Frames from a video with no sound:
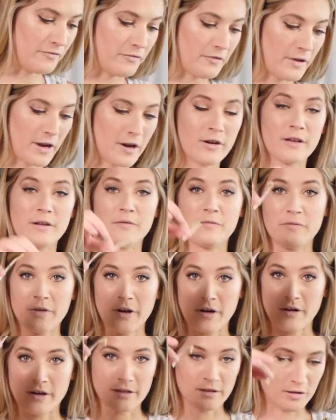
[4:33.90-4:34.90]
Very,
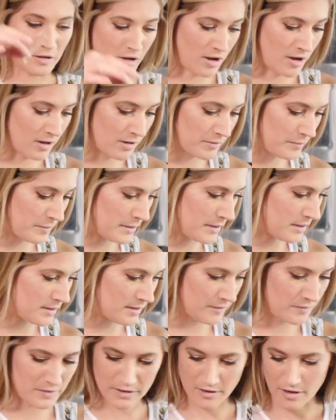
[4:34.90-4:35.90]
very long
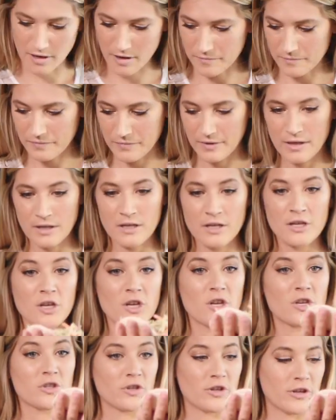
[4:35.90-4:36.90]
piece of slaw.
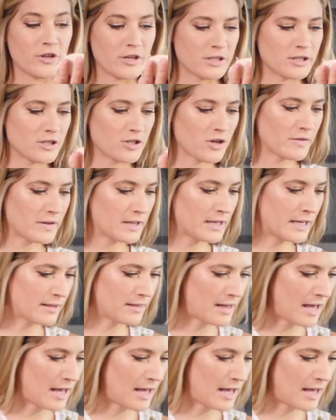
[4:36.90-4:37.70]
So you can serve it like